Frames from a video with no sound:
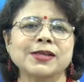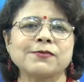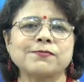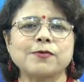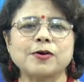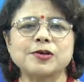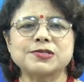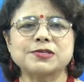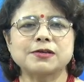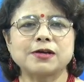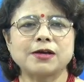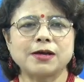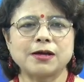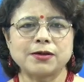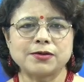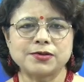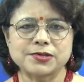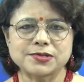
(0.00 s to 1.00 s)
for
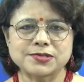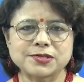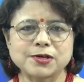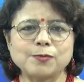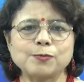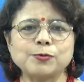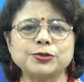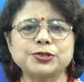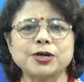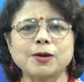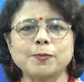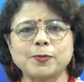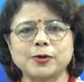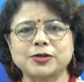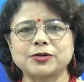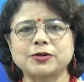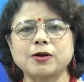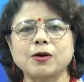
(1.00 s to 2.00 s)
Sabuja
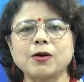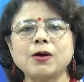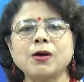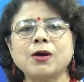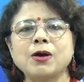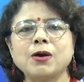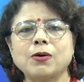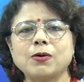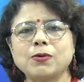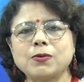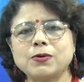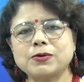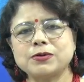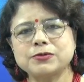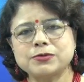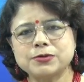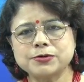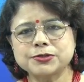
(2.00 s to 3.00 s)
Patra
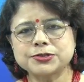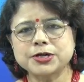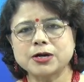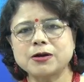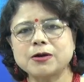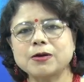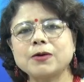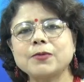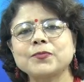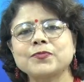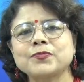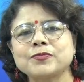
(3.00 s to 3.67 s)
O Dhushara